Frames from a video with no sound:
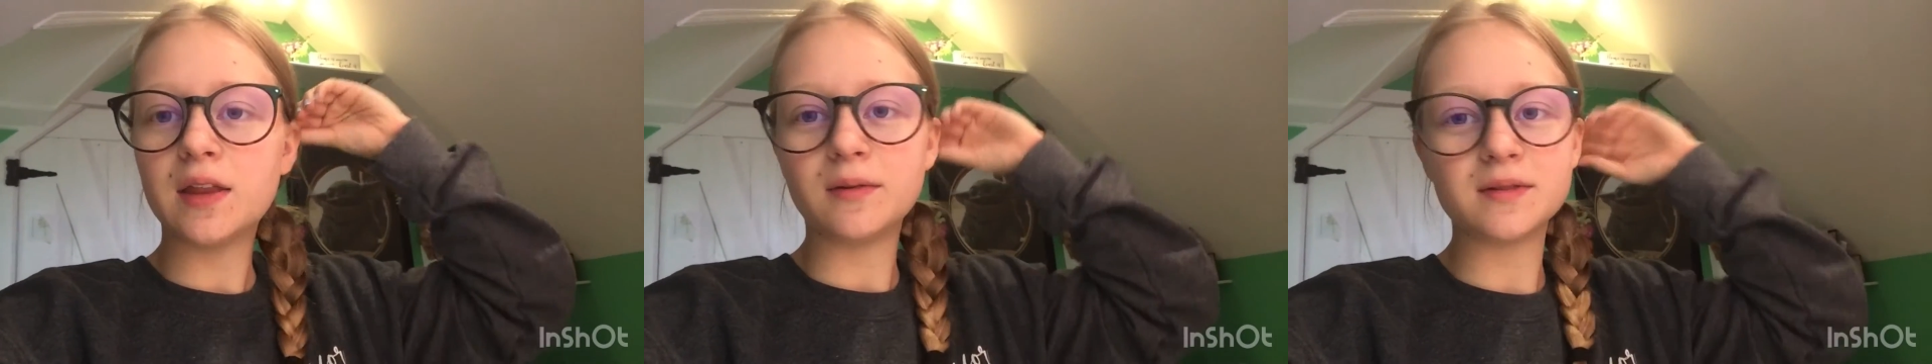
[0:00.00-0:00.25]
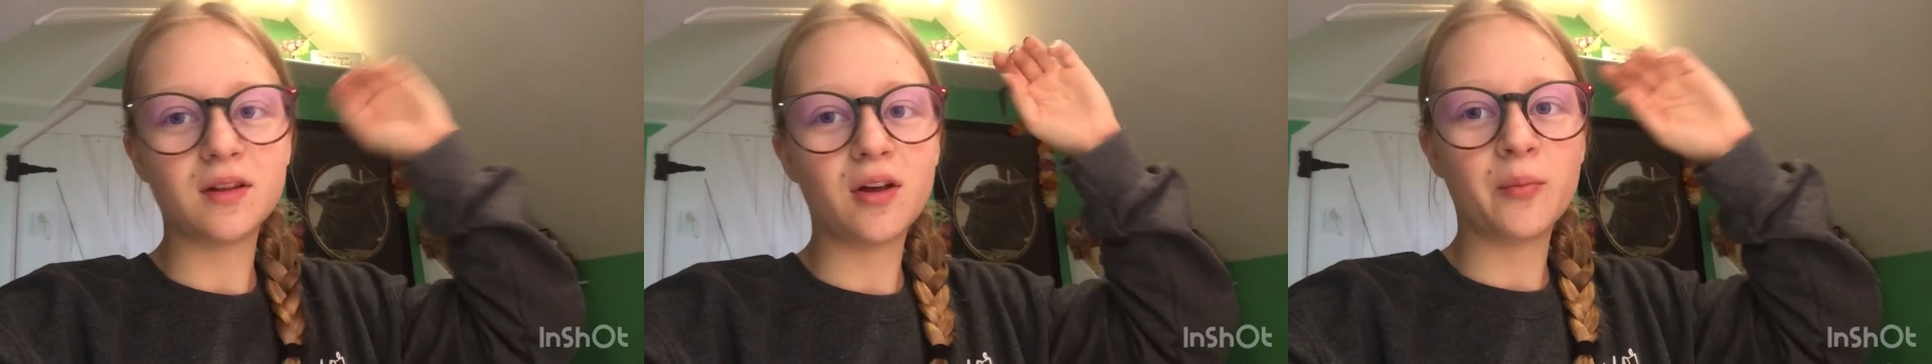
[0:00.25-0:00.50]
That
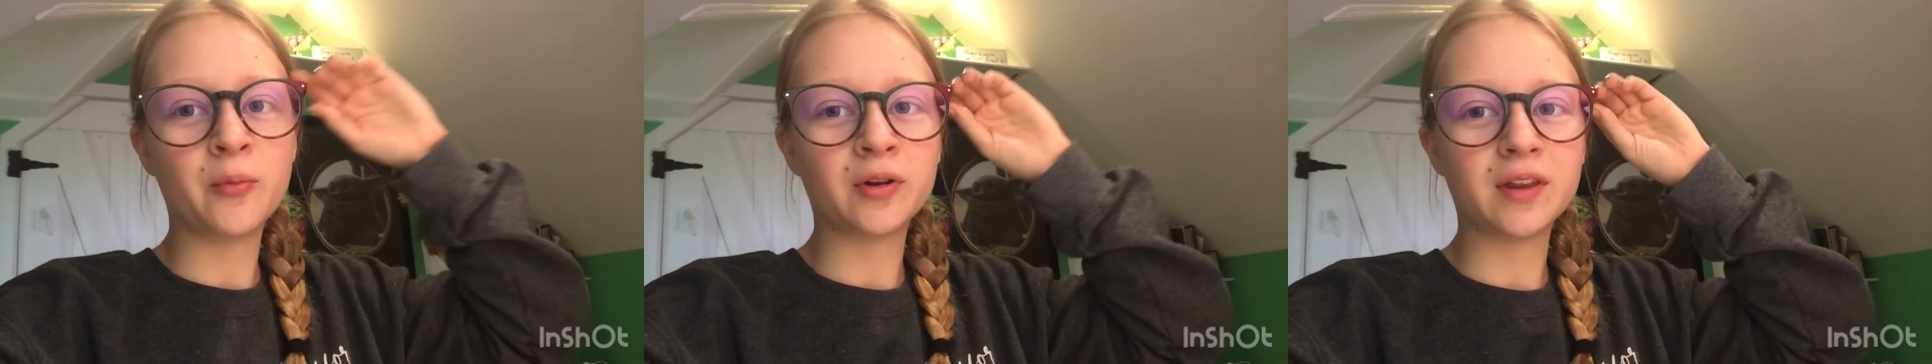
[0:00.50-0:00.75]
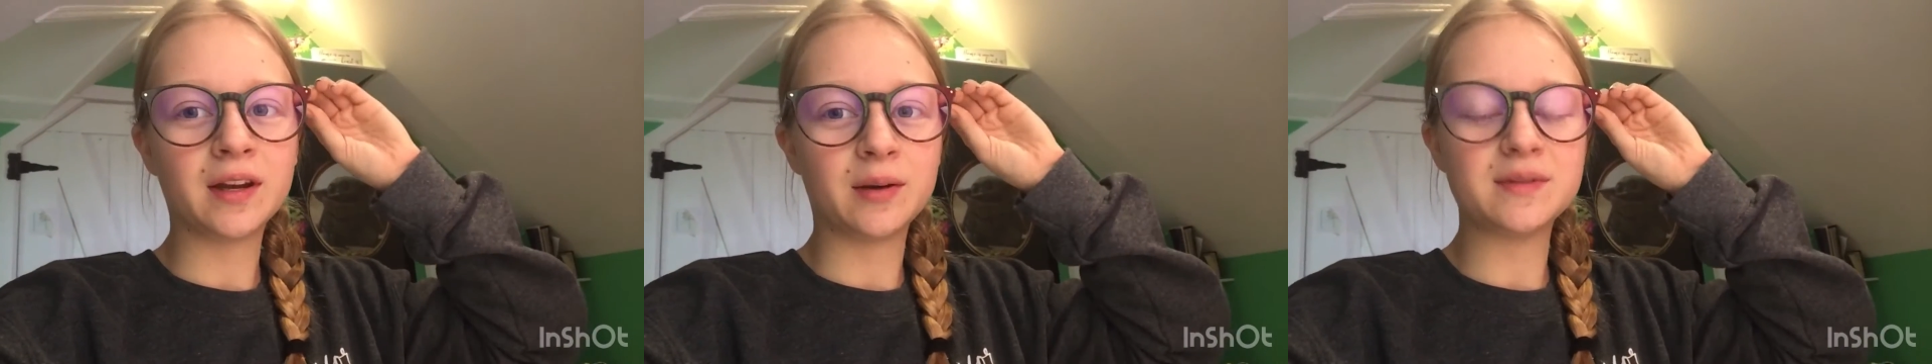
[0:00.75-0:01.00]
was a lot
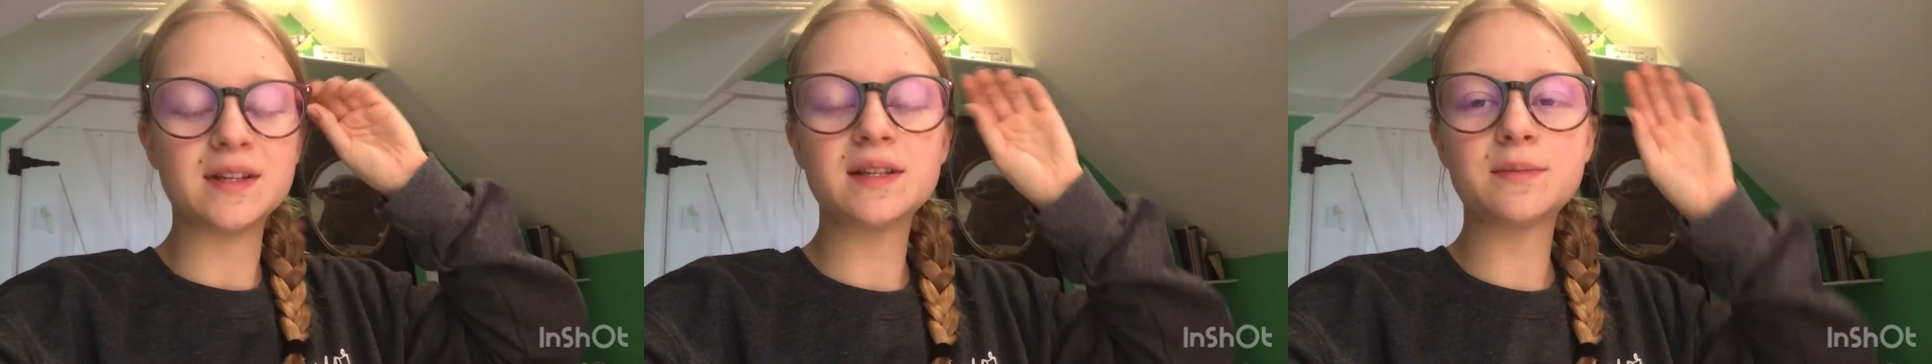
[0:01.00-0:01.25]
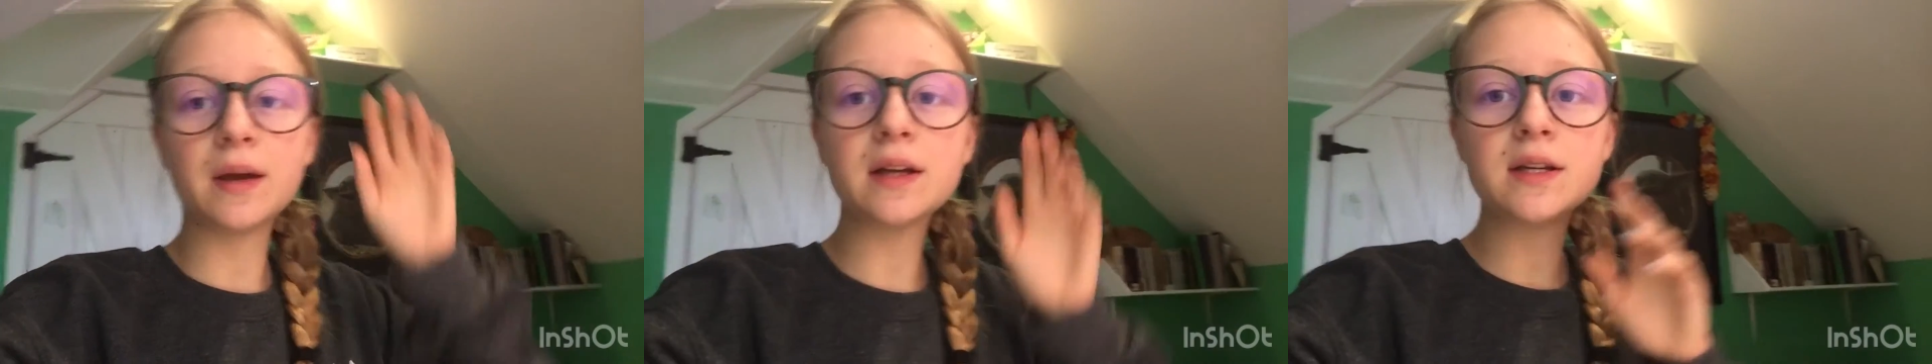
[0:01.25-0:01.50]
more than I was
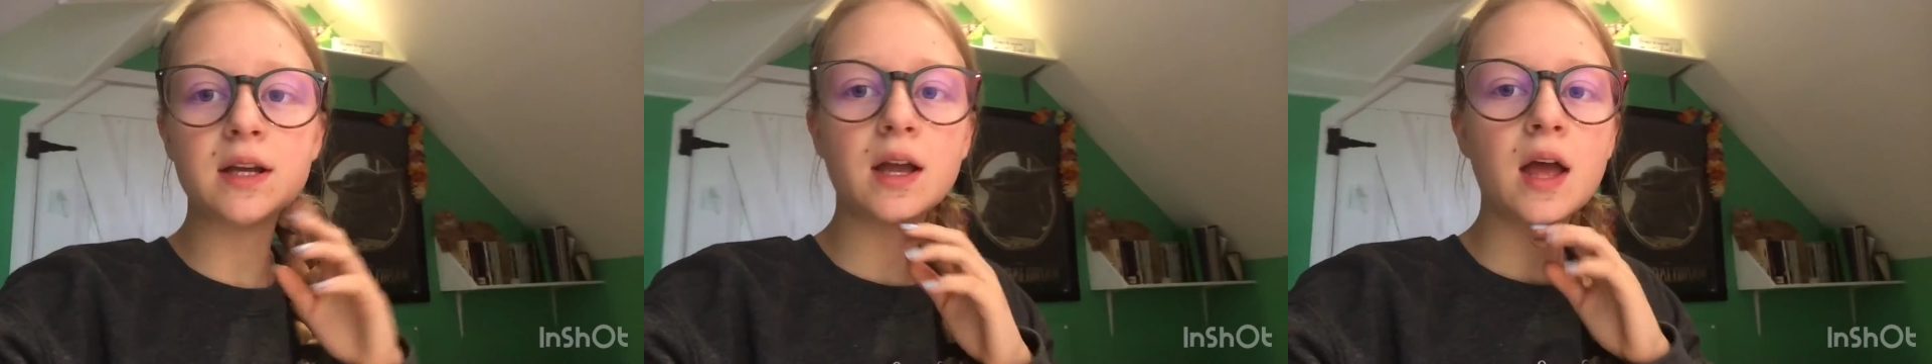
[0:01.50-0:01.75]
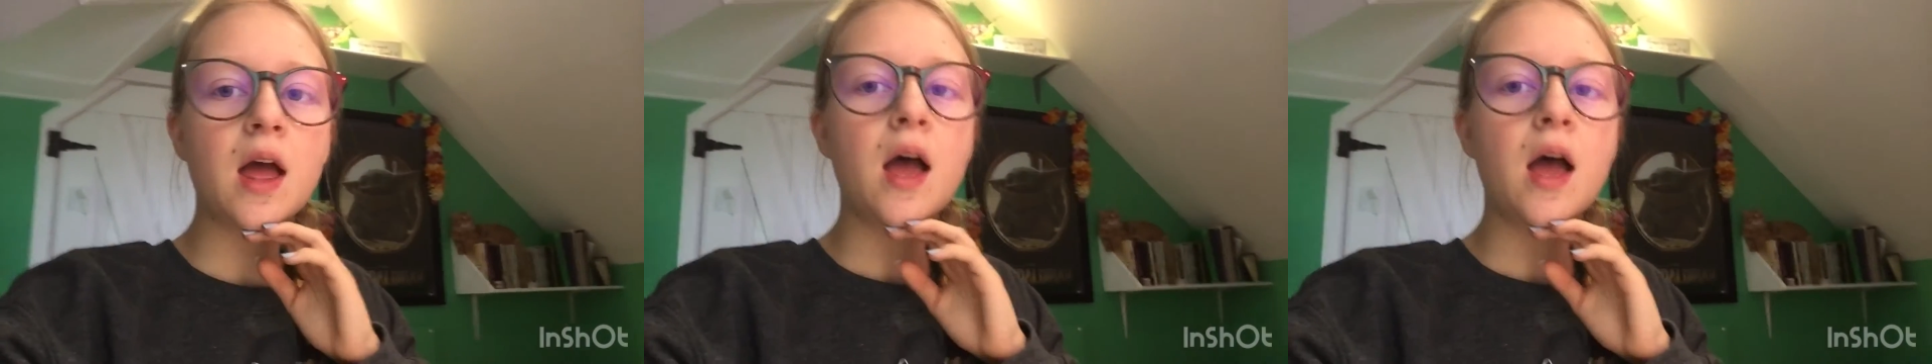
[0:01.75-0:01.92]
expecting.